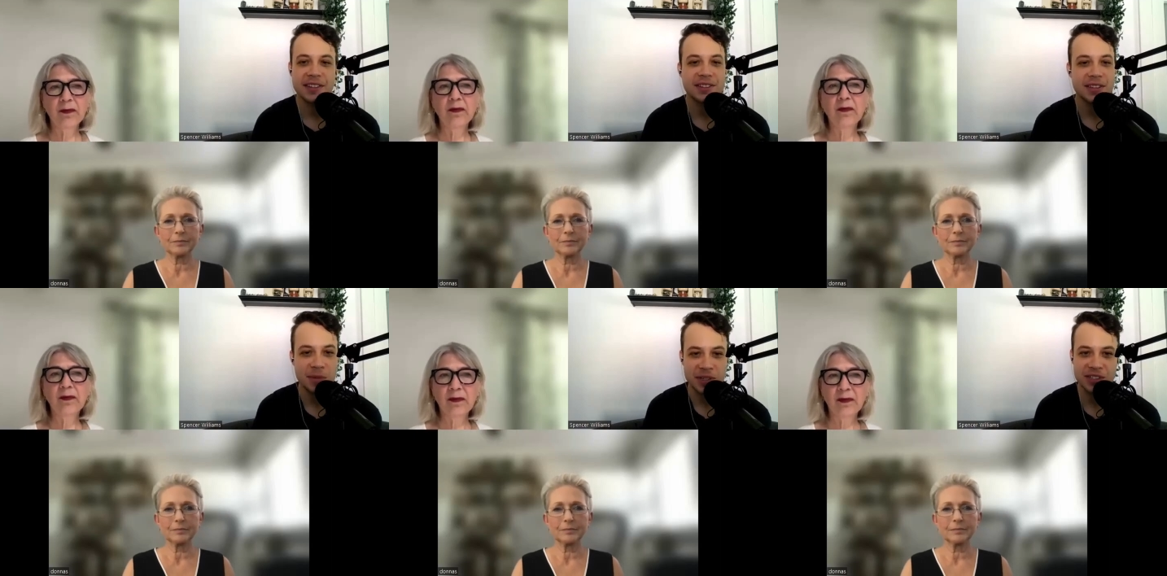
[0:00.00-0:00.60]

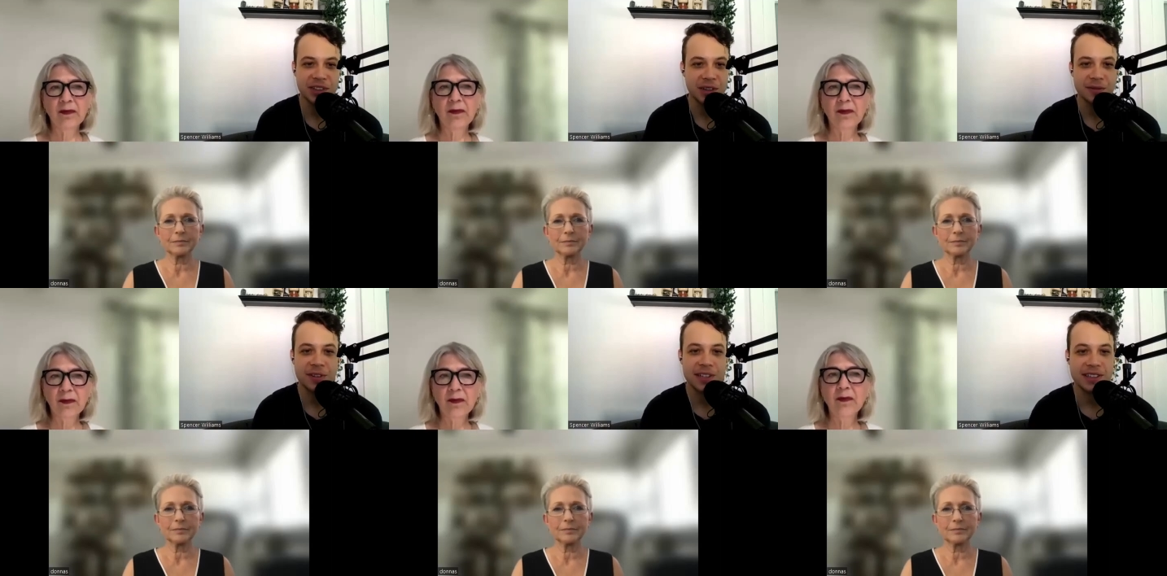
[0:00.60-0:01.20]
Speaker 1: There's so much to
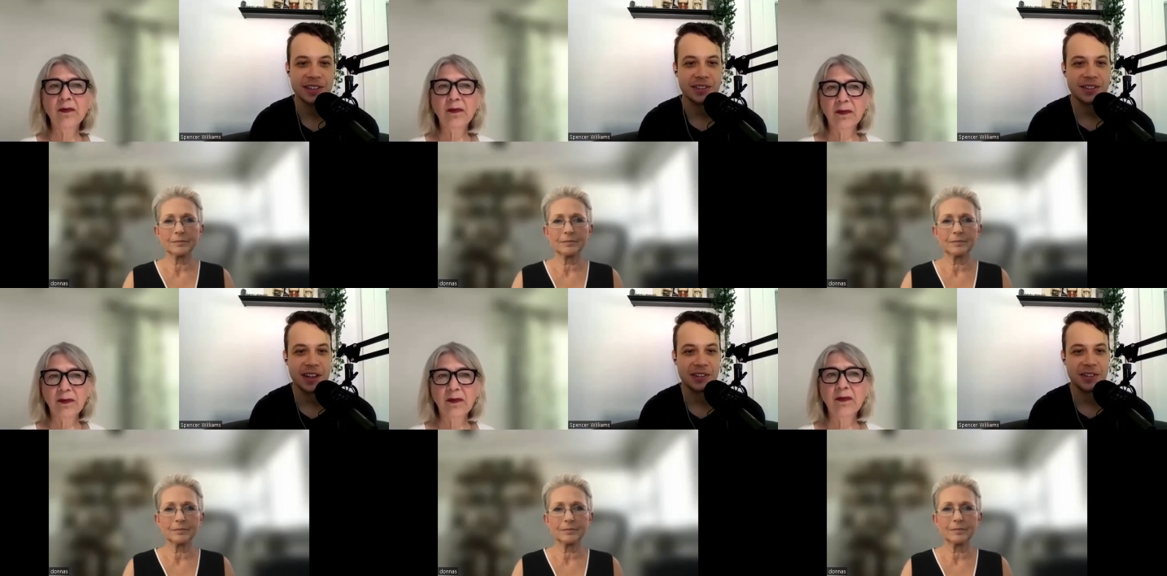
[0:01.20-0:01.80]
learn from these
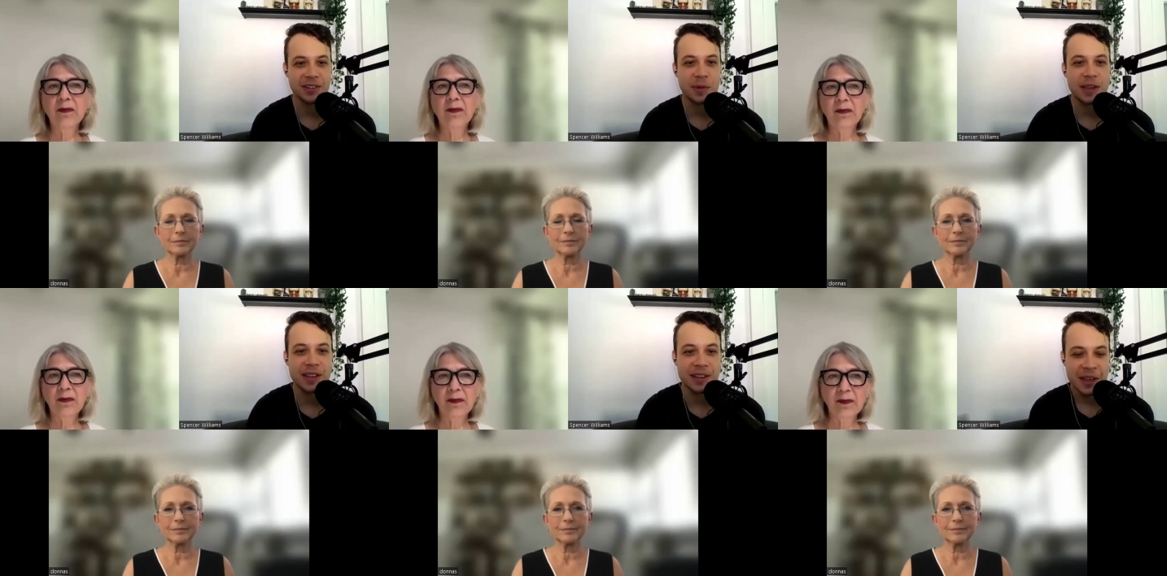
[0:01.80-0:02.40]
little downloads.
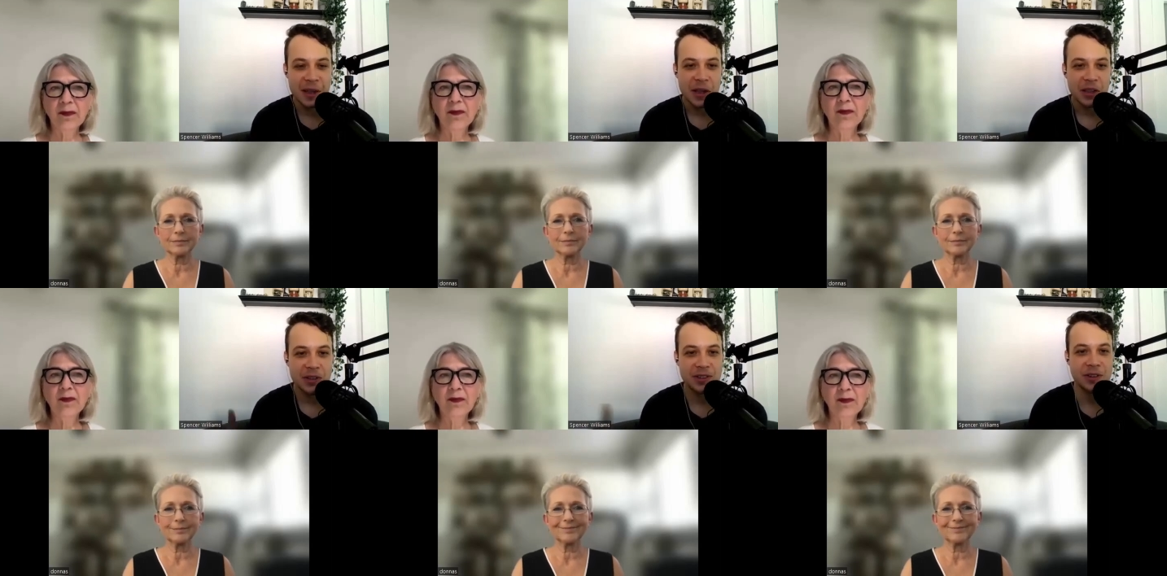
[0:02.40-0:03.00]
What
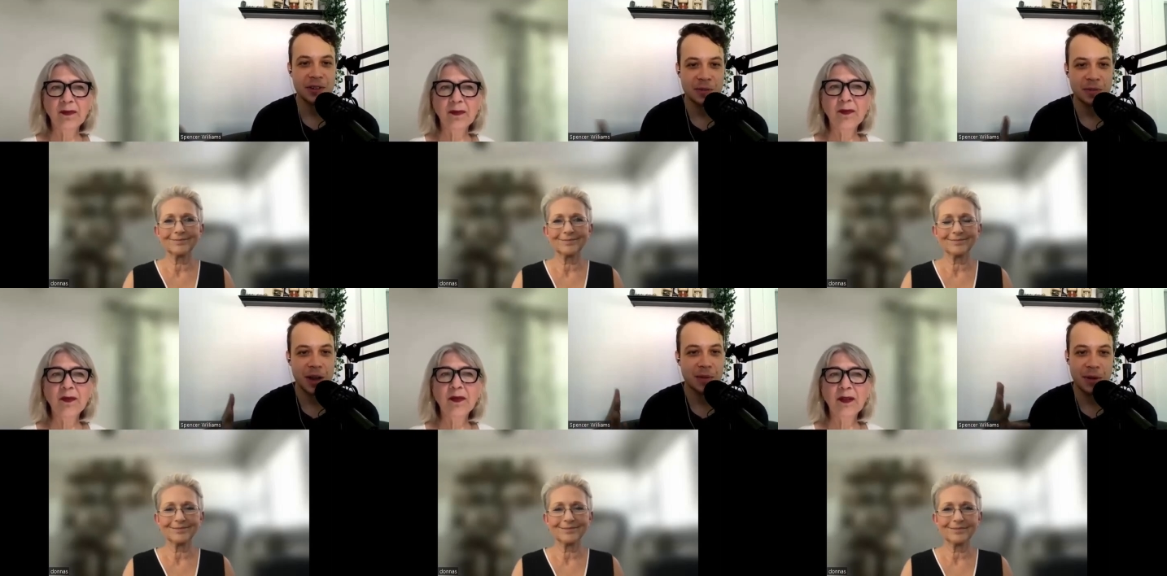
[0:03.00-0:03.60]
you two
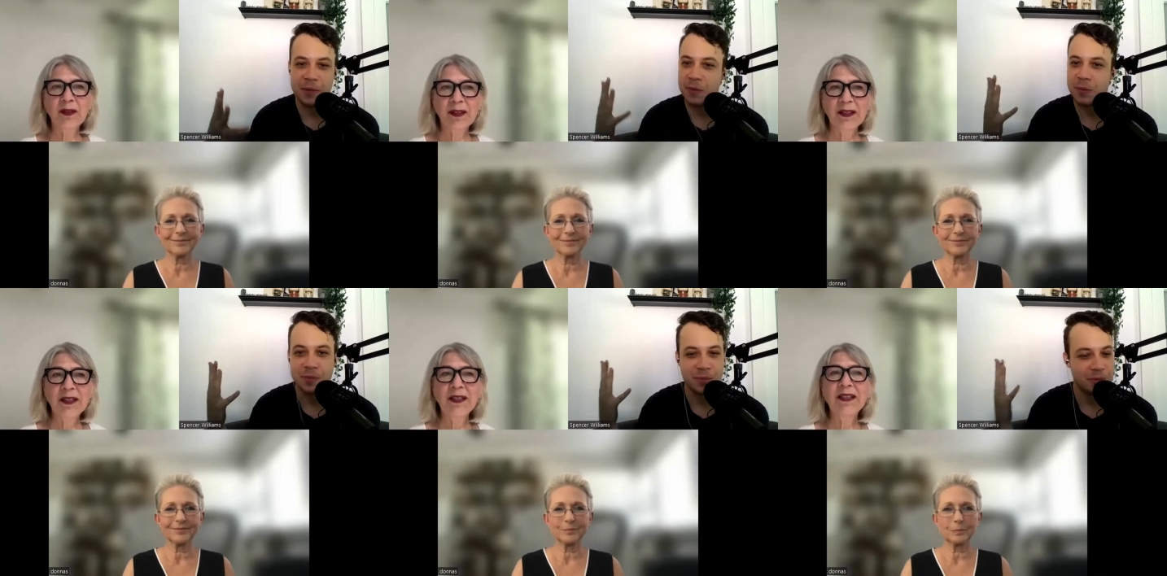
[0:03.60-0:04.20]
have probably
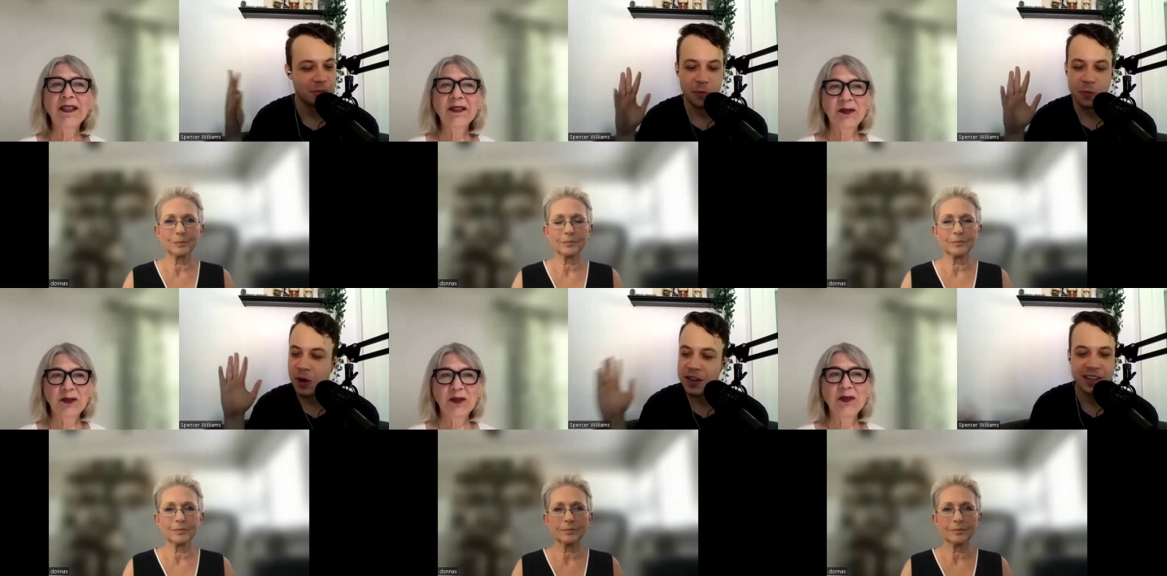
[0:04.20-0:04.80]
been
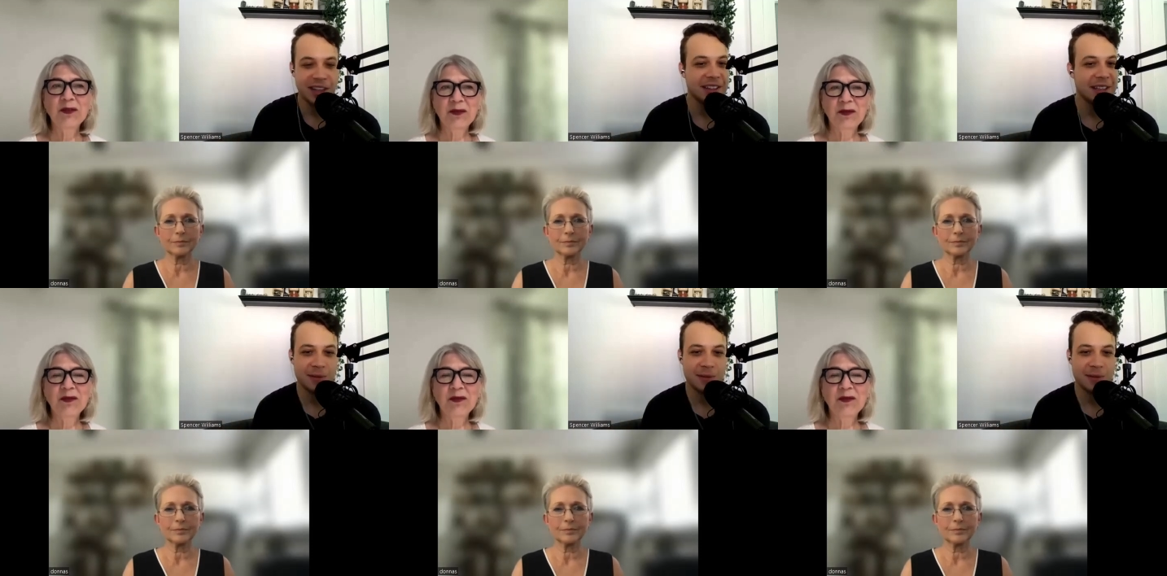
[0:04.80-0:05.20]
working on